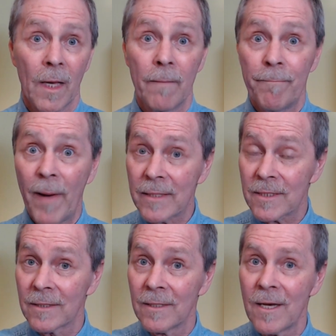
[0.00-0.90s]
But
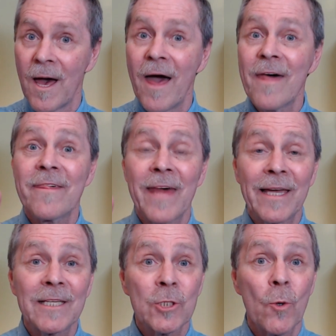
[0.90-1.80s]

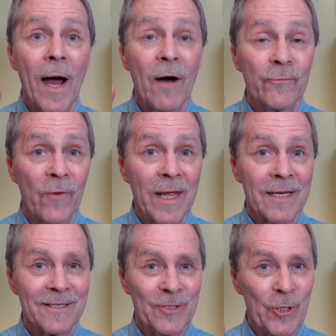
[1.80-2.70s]
thanks to our
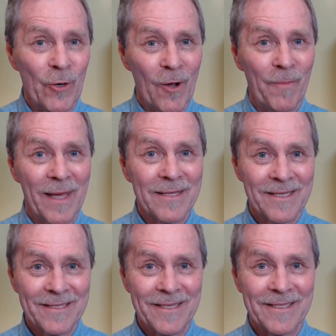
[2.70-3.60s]
friend
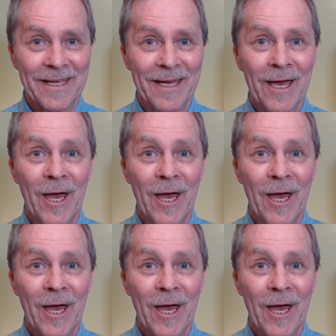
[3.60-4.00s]
neuroplasticity,